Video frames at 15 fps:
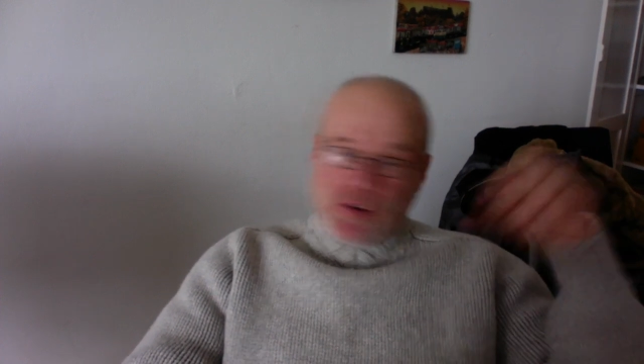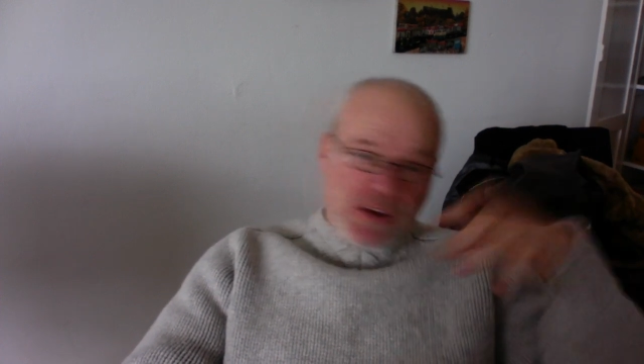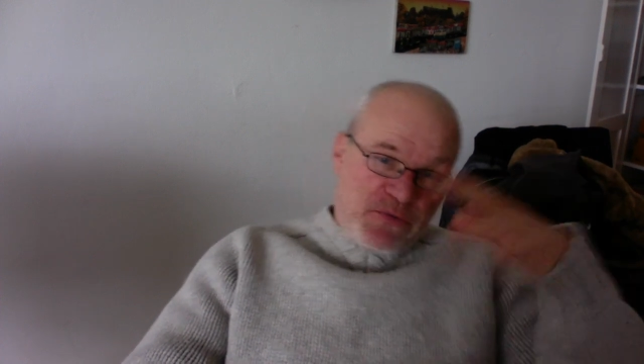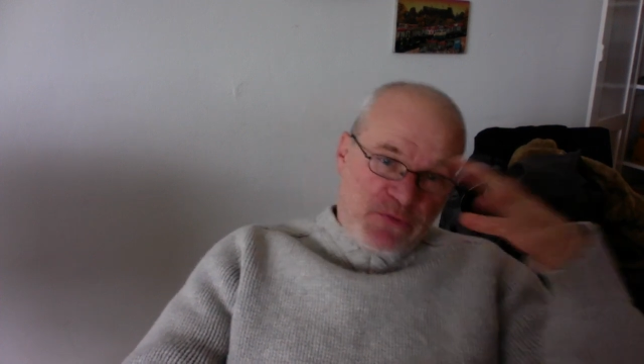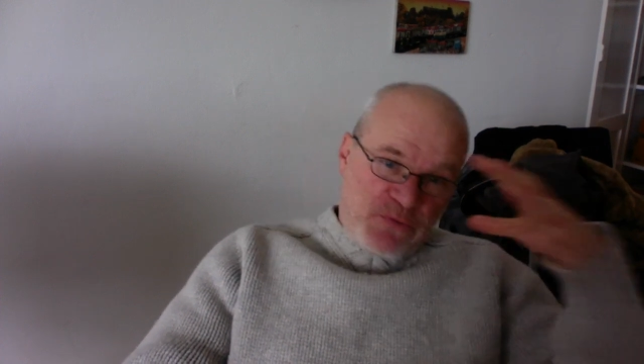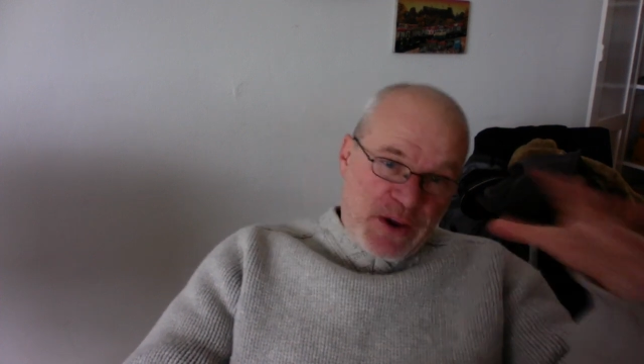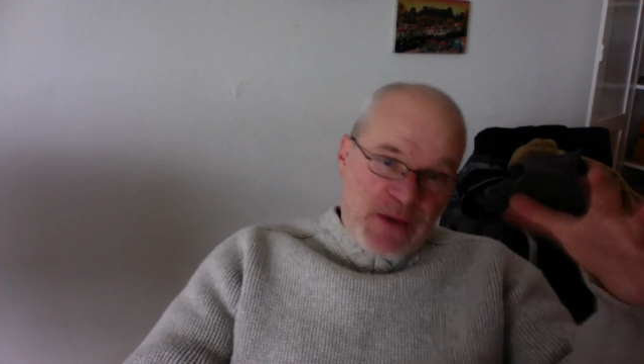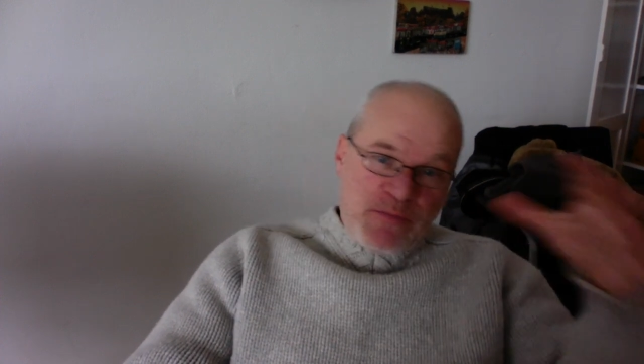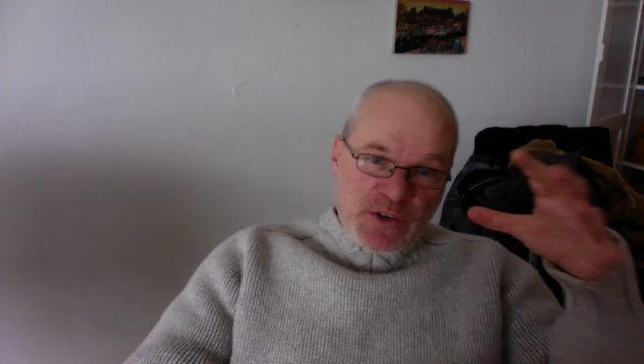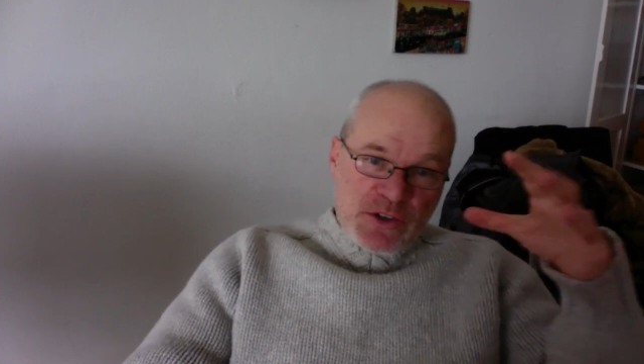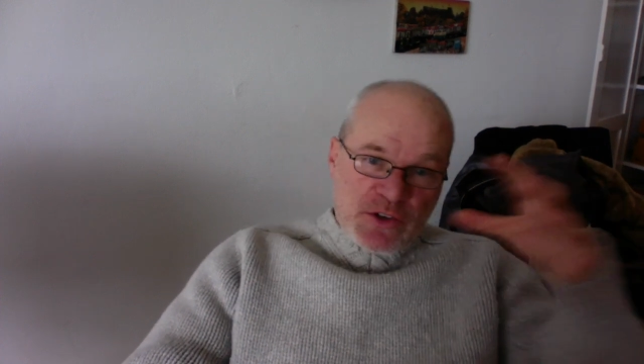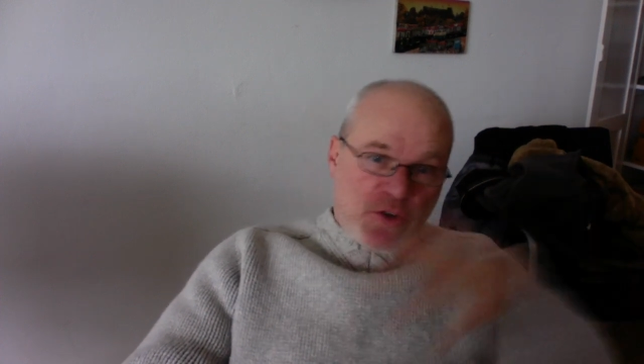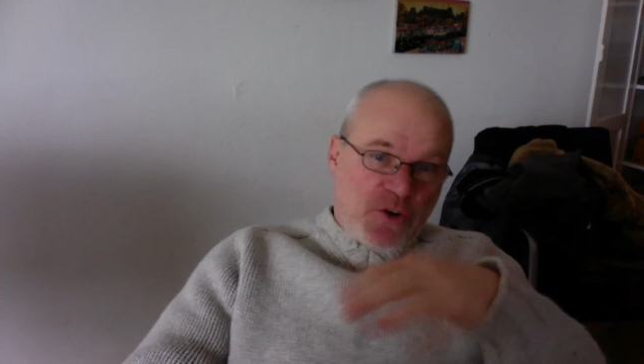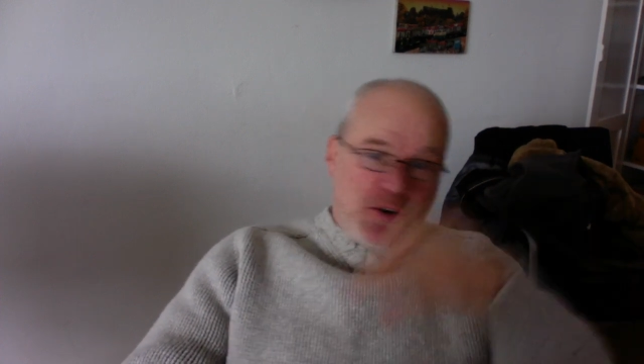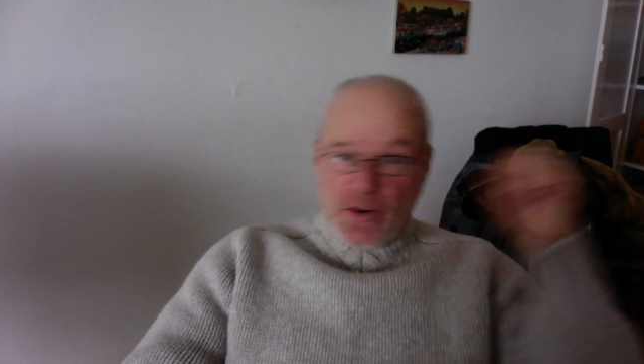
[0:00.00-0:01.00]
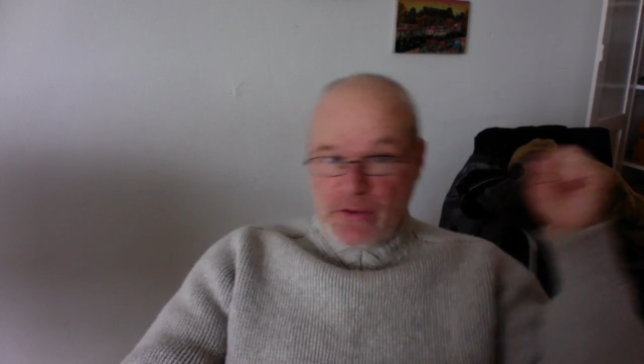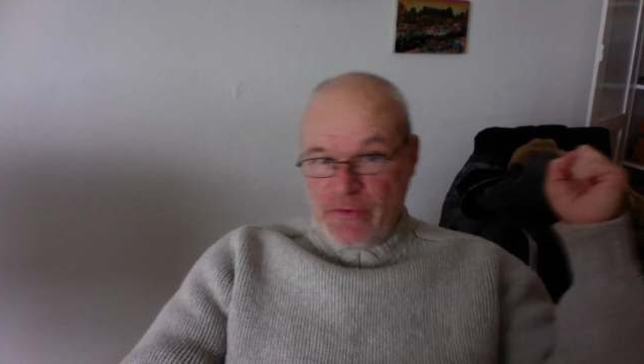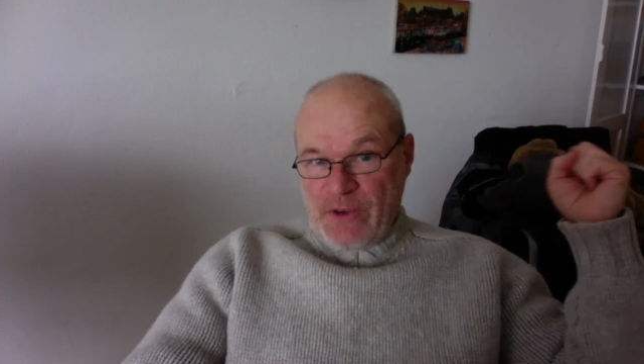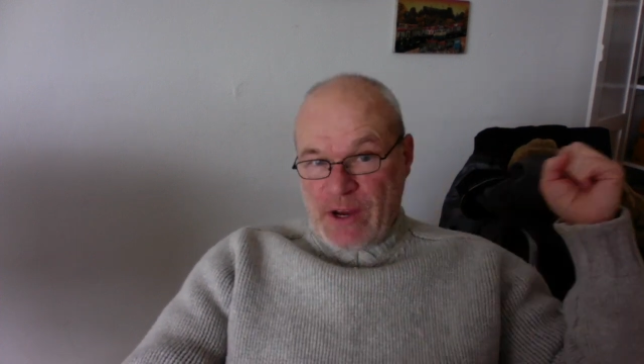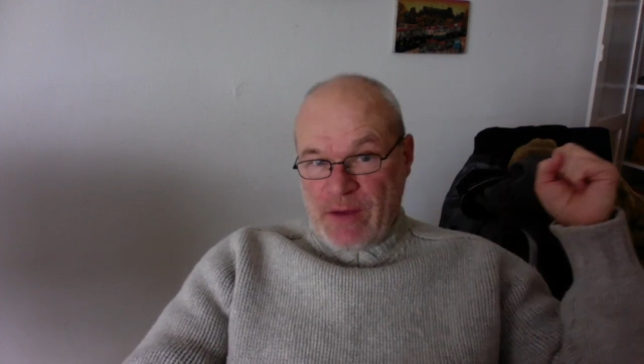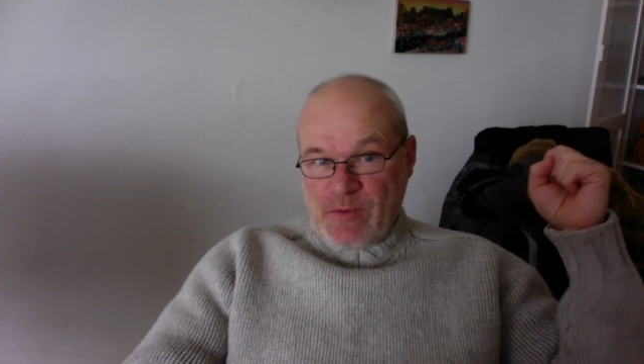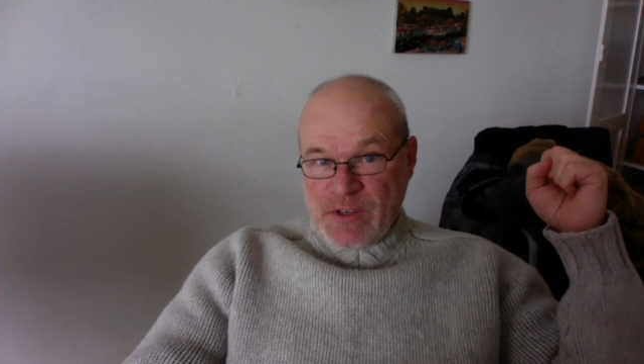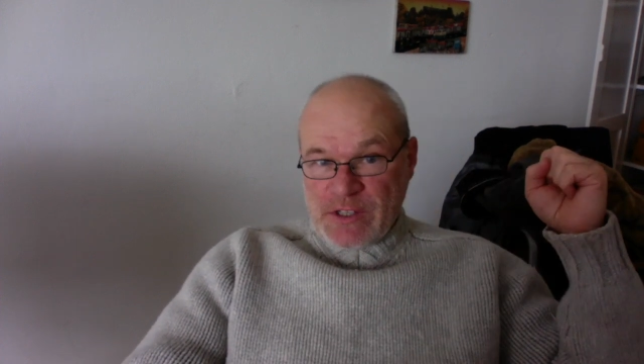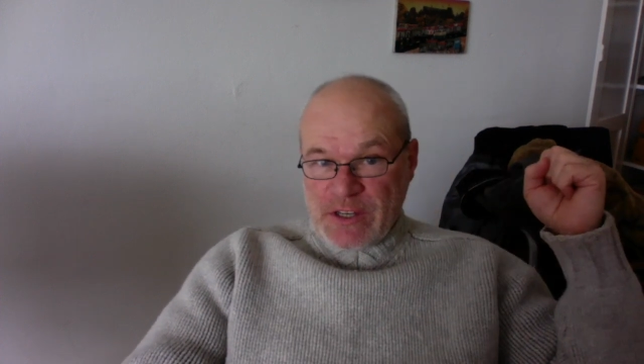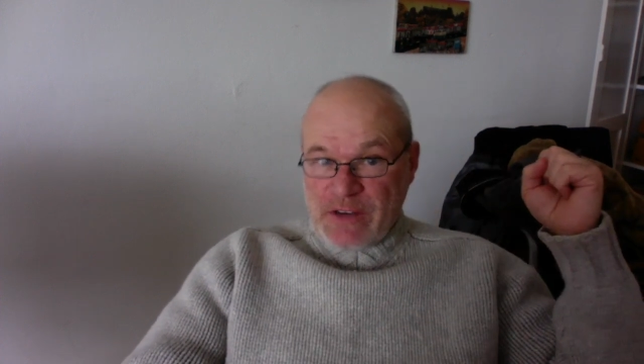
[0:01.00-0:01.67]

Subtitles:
If famous or not famous,